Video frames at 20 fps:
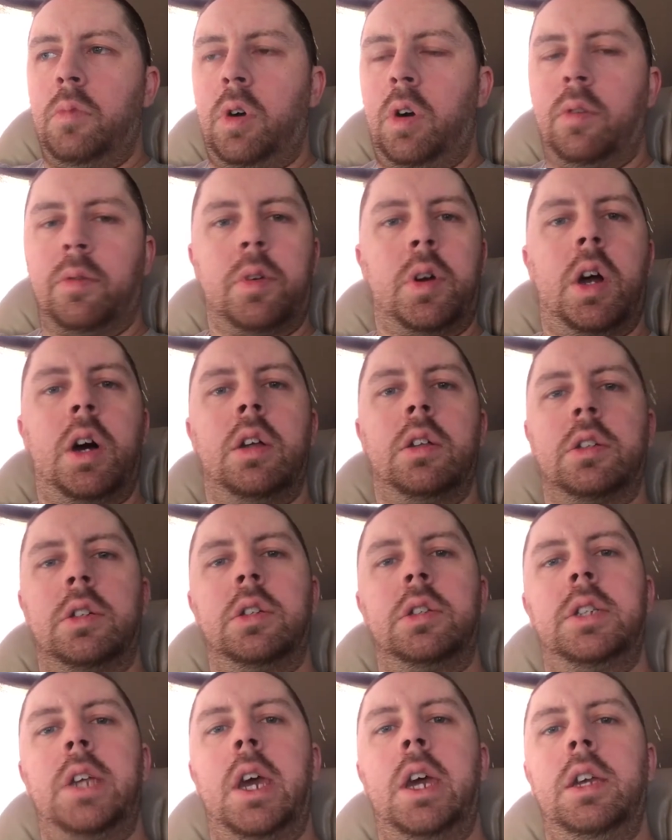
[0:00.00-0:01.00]
Overall, a
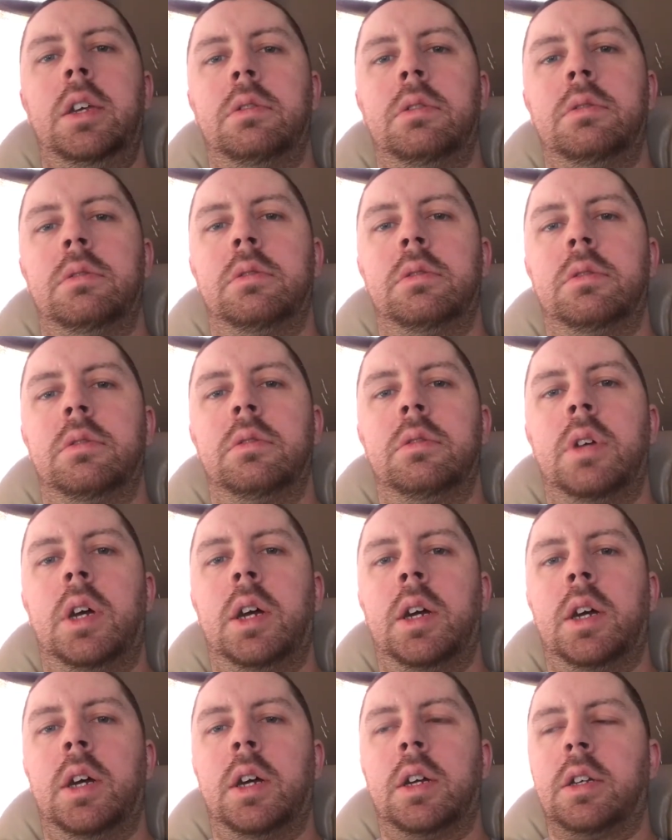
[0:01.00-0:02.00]
good day.
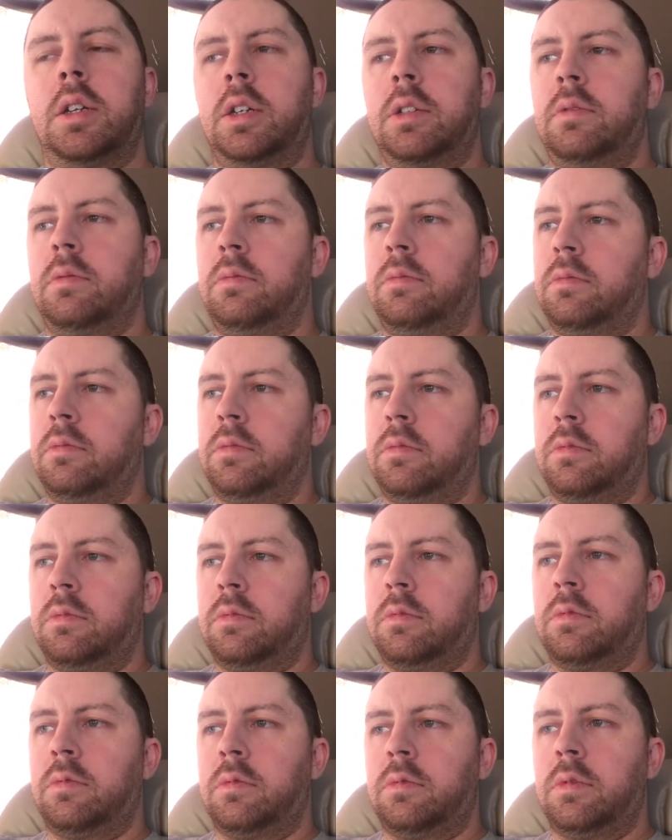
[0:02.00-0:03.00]
Got
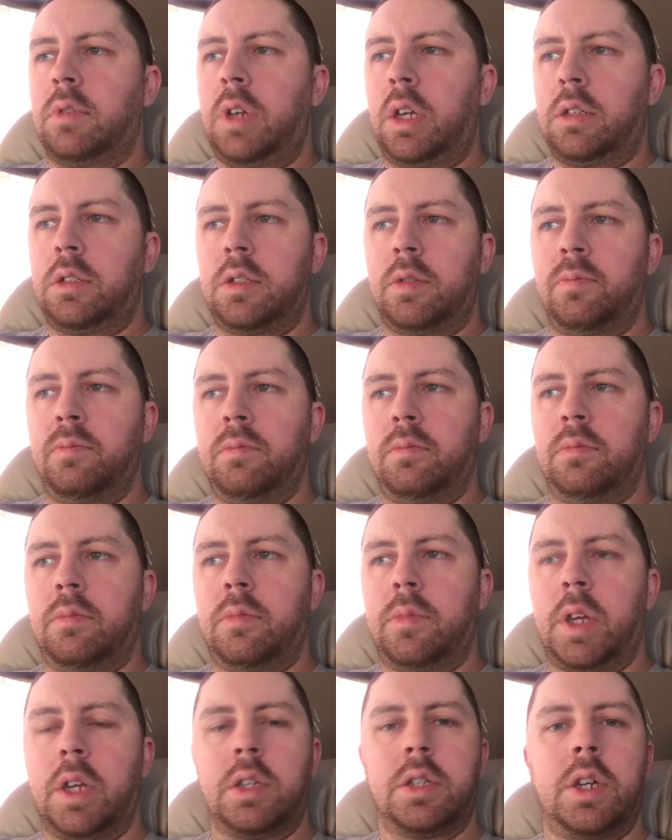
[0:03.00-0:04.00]
some
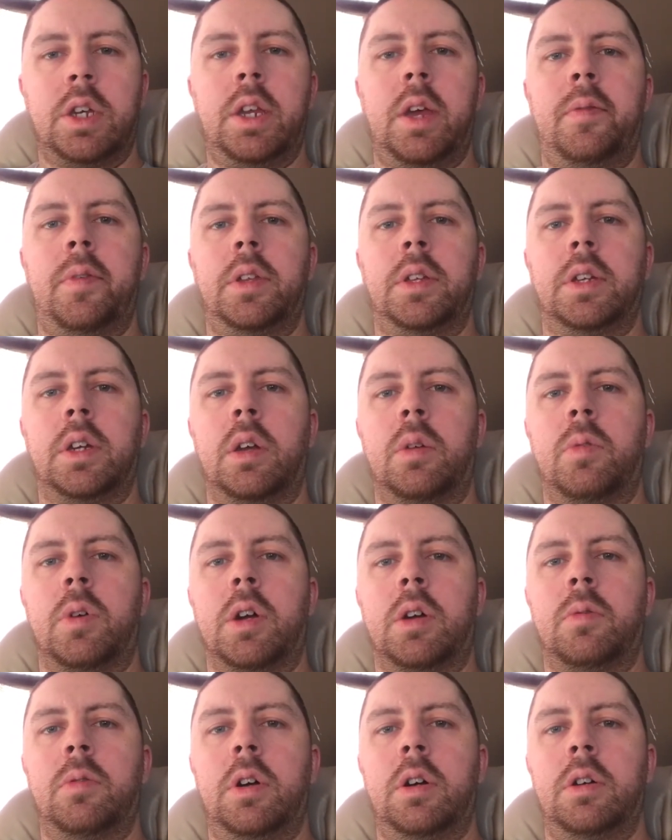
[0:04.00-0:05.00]
things I definitely got to
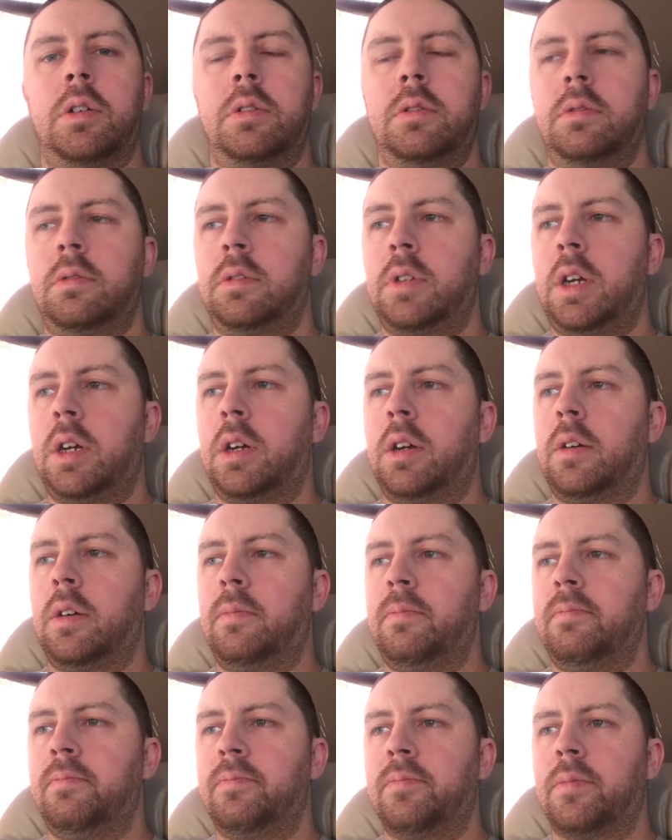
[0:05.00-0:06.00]
work on.
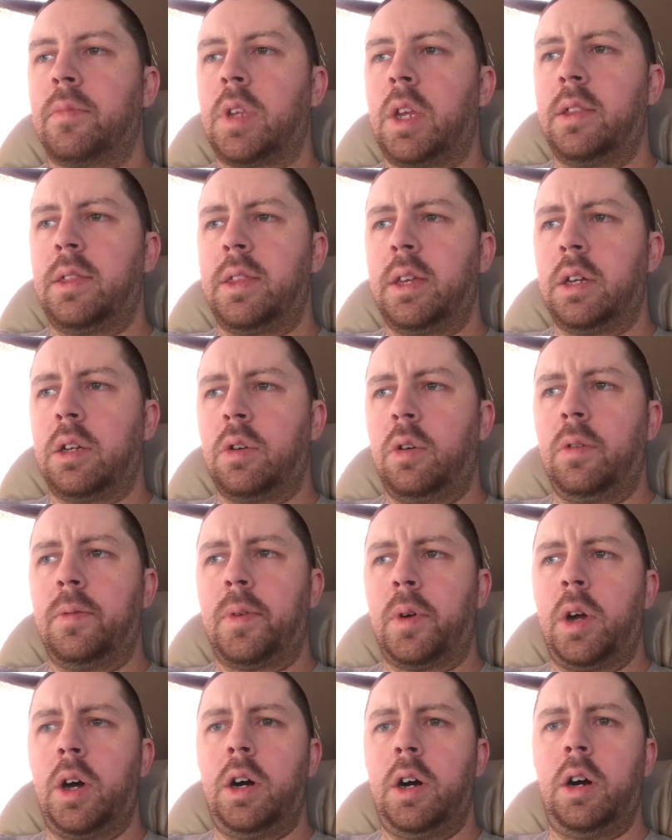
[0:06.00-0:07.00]
I think
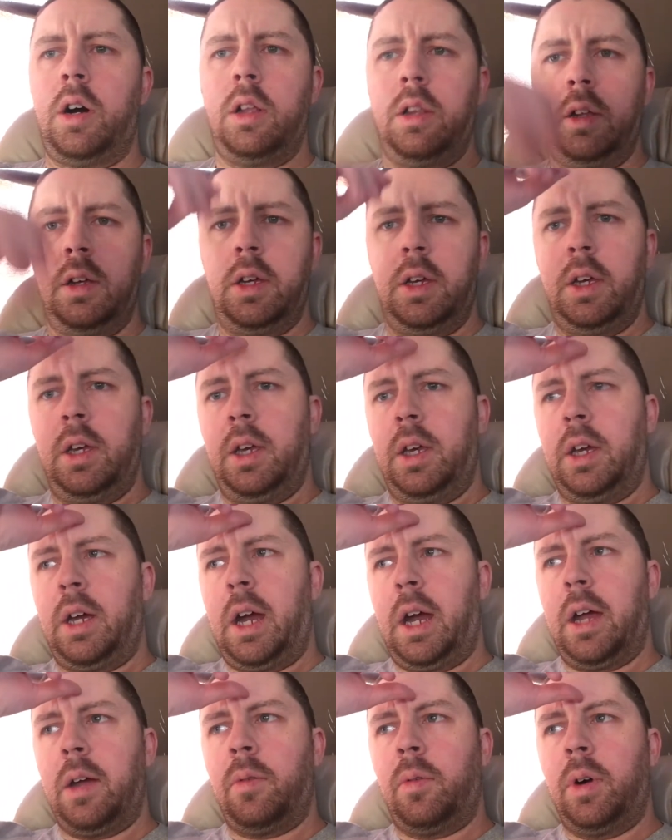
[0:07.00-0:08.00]
overall,
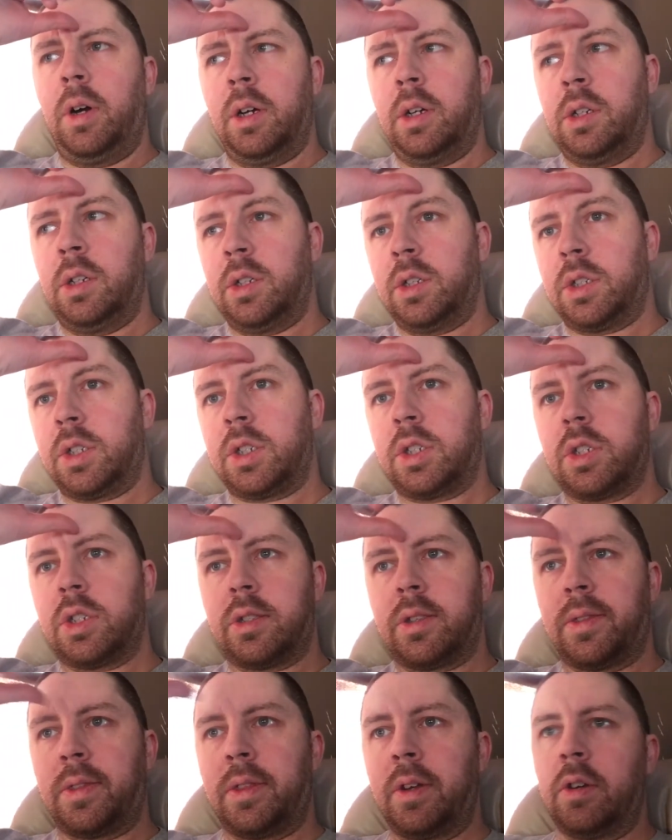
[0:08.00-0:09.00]
I
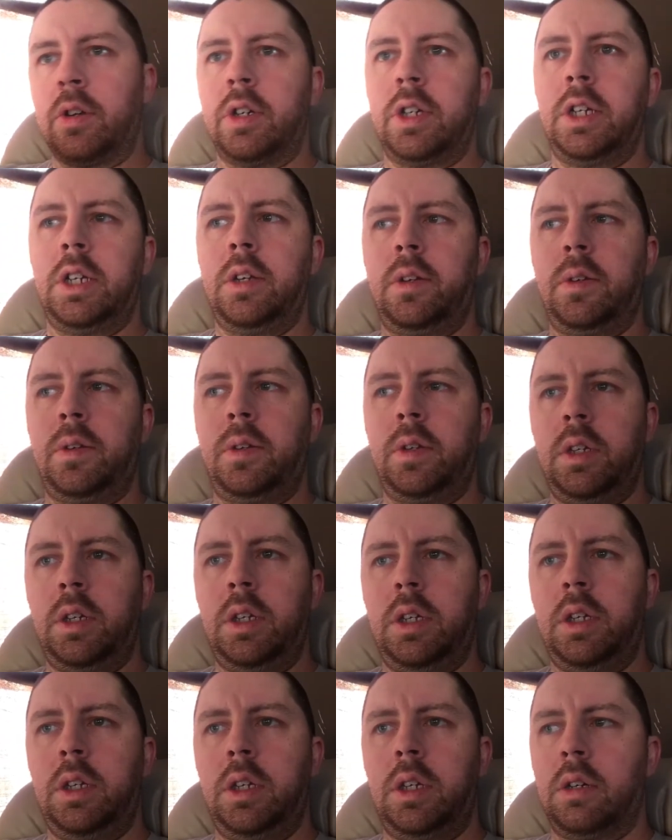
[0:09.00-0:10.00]
was
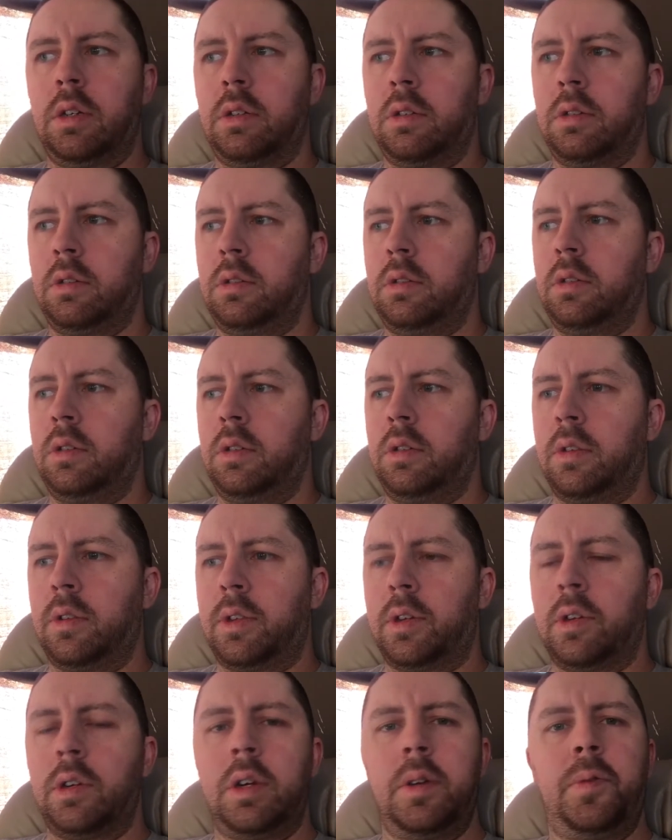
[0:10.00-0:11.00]

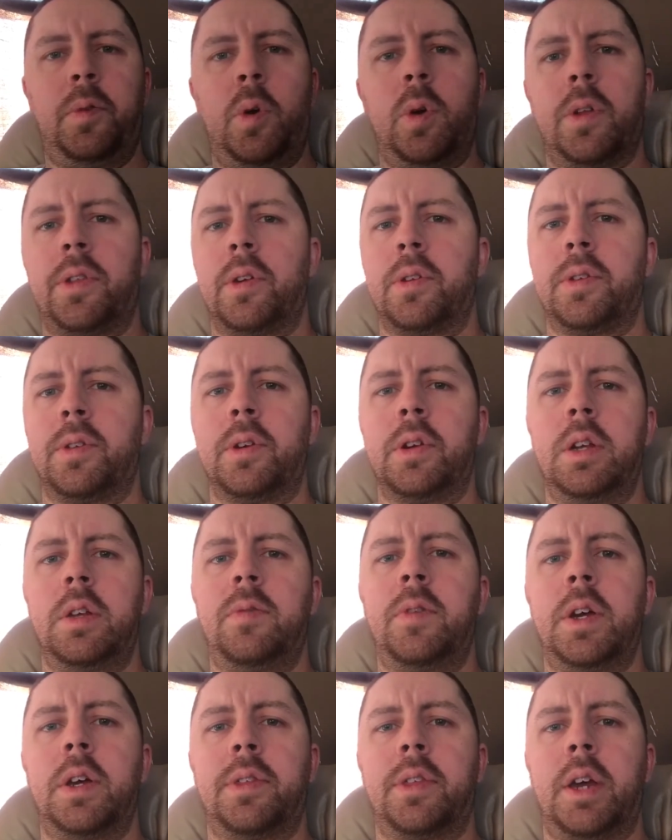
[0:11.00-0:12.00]
34th or
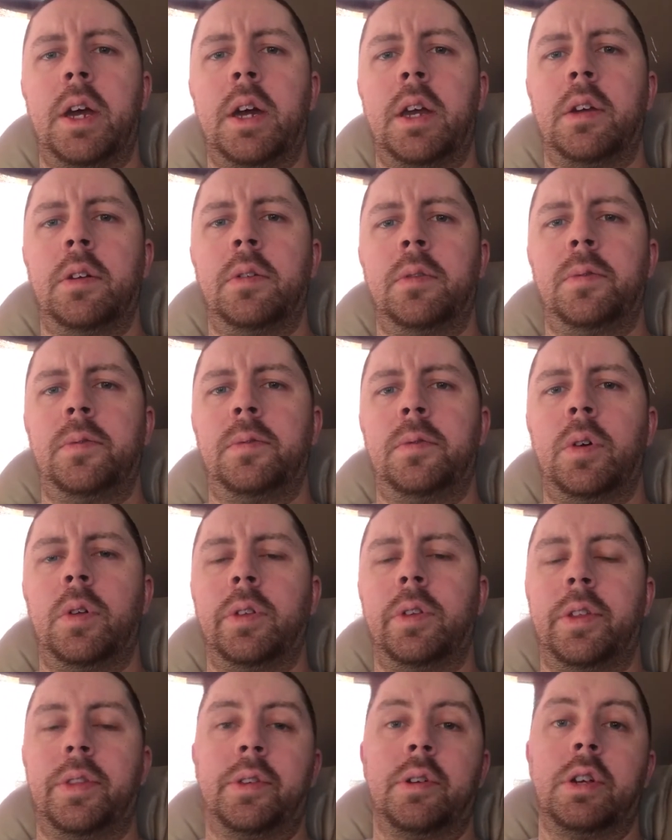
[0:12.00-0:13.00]
35th out of
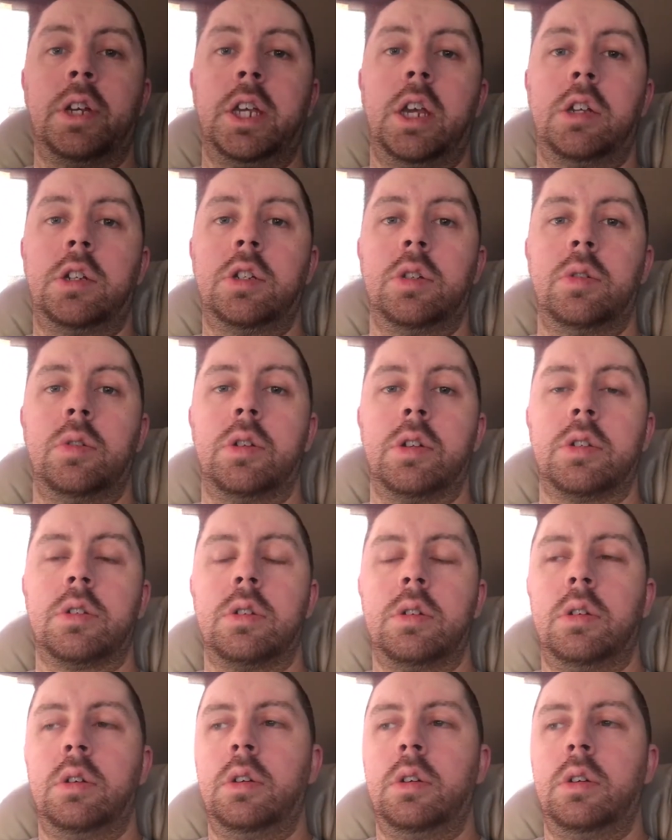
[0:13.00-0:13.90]
only 38 shooters.